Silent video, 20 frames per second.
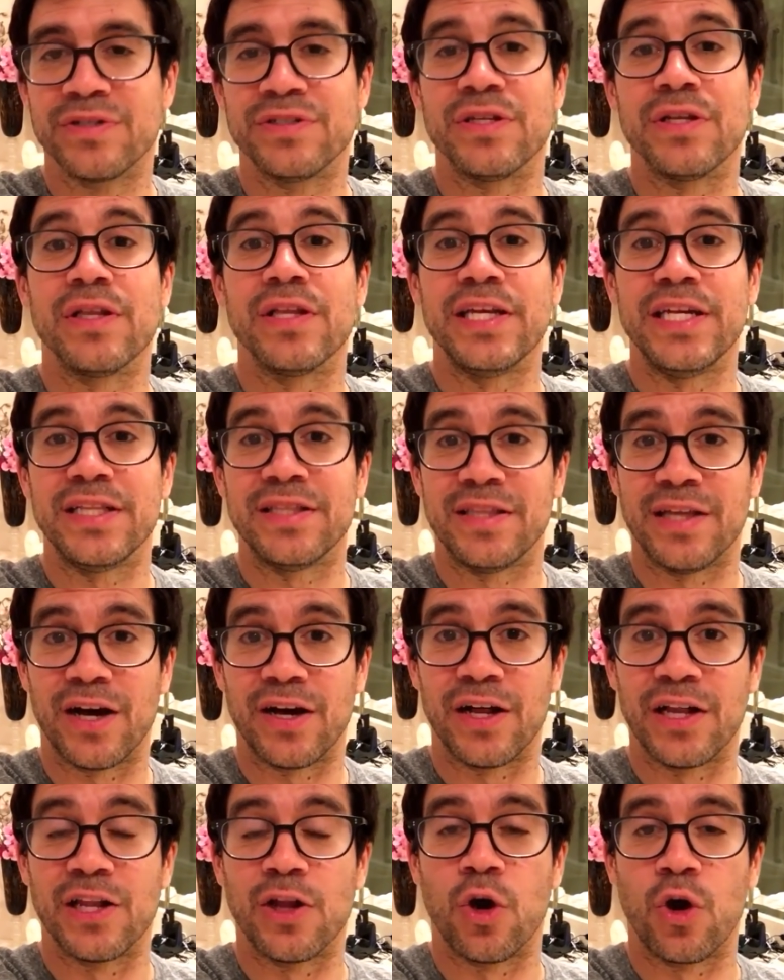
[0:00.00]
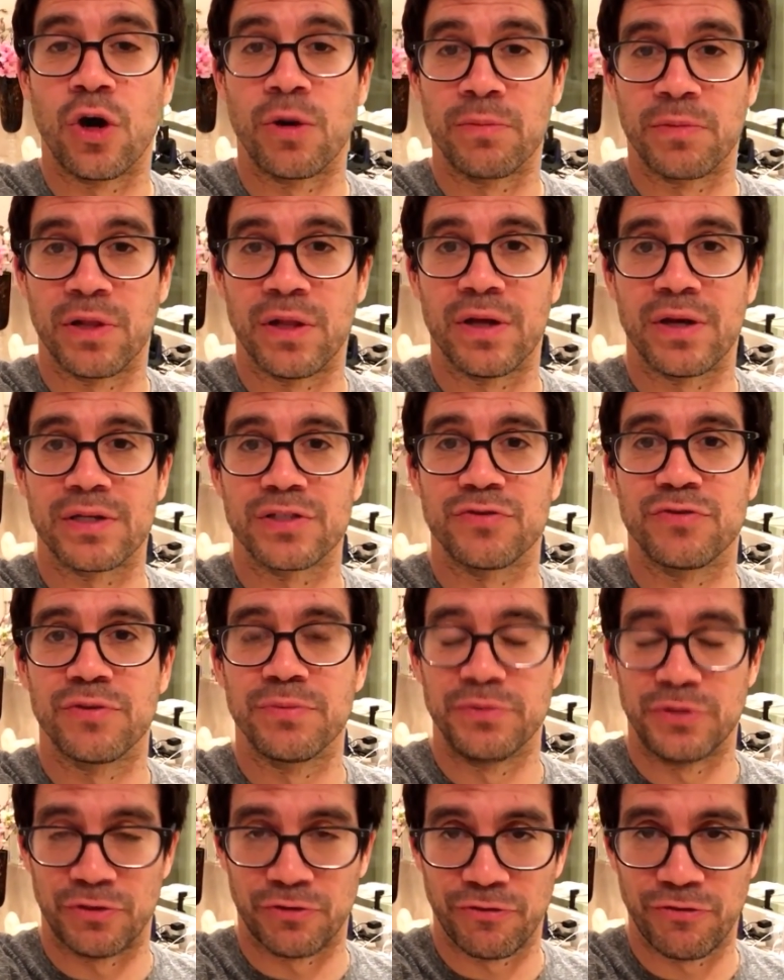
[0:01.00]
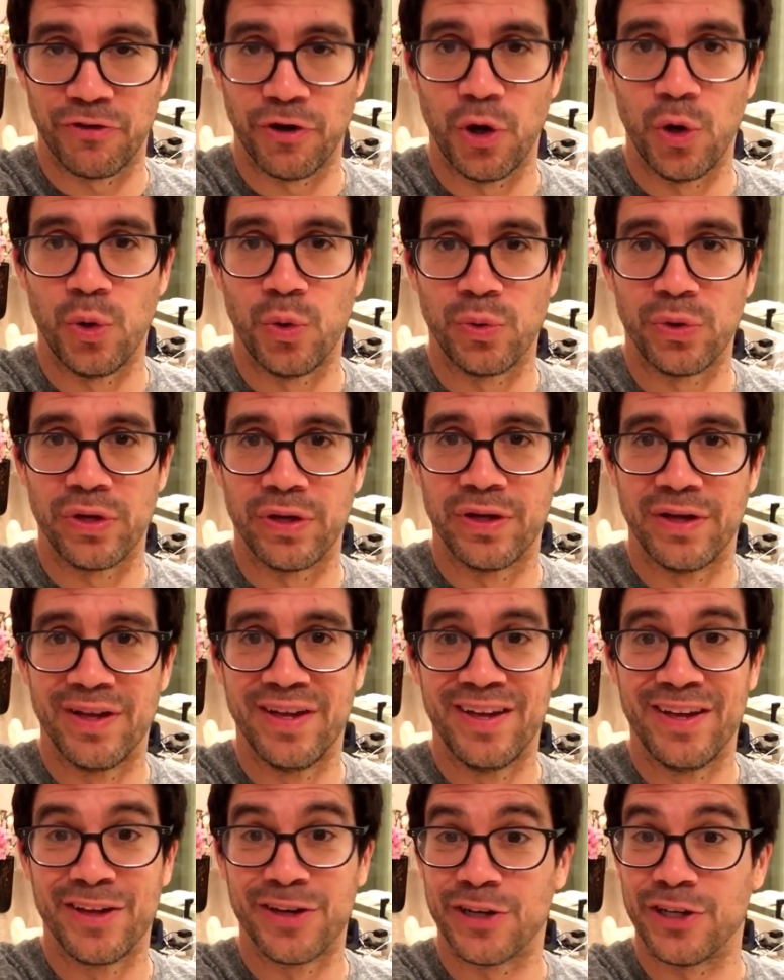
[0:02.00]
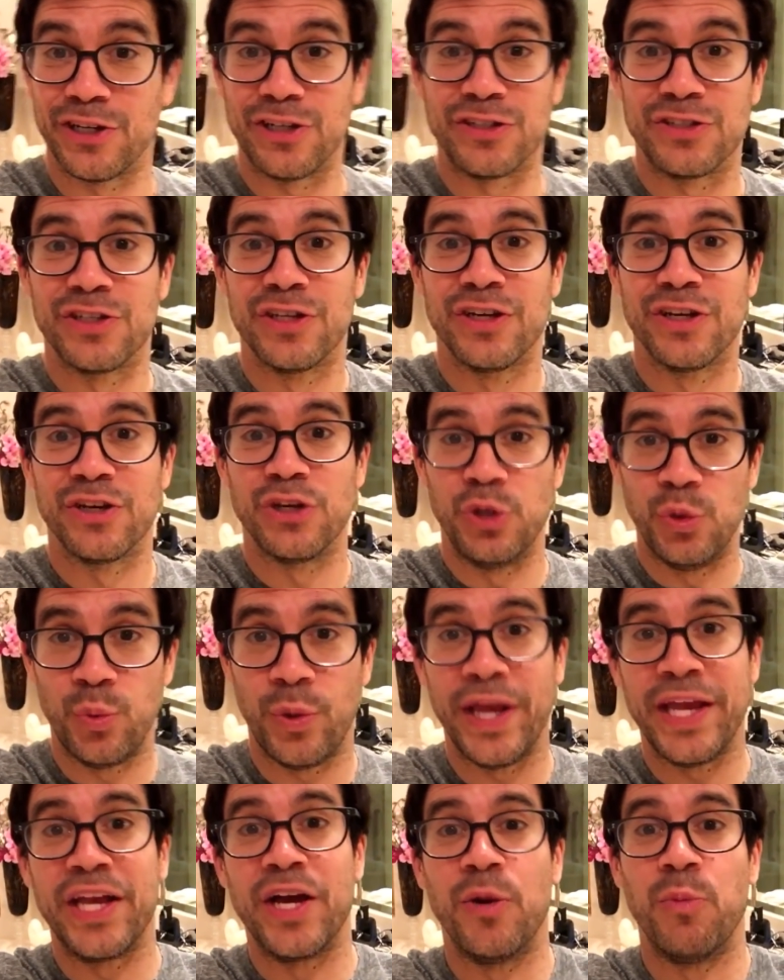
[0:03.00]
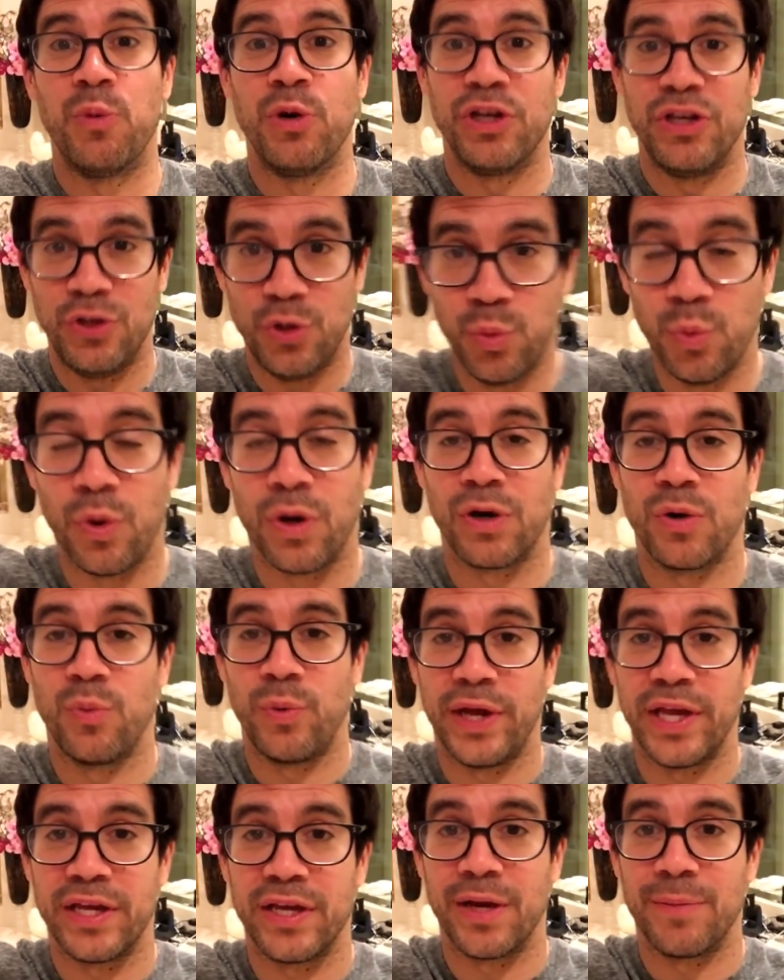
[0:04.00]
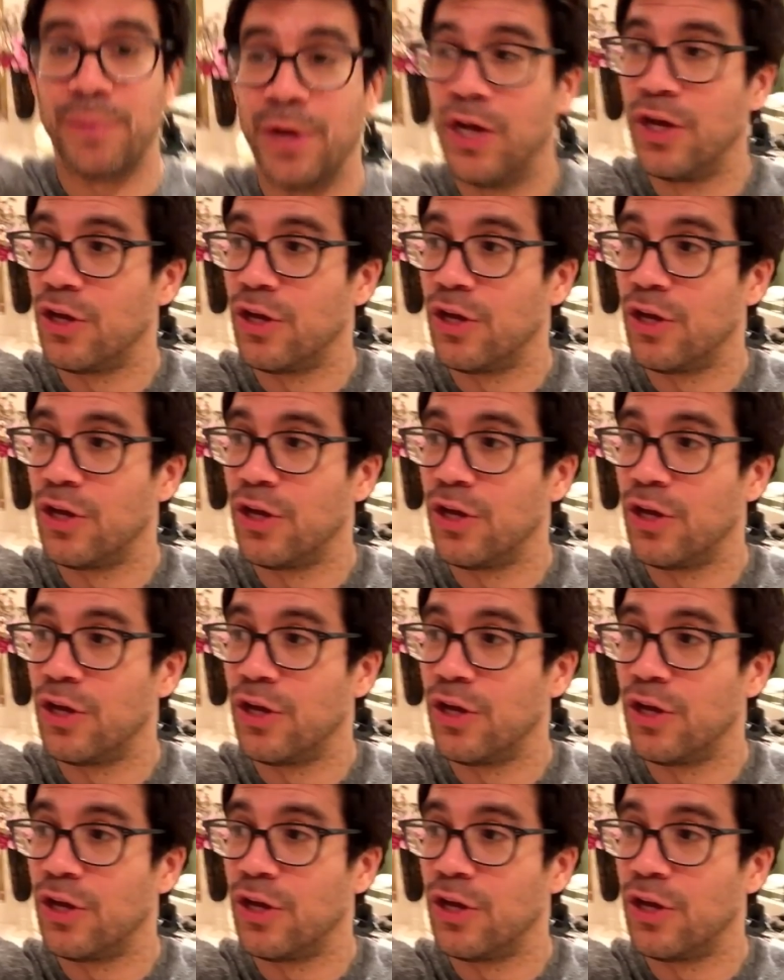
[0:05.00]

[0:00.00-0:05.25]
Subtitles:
delete the alarm clocks from your phone because you wake up when you want to wake up.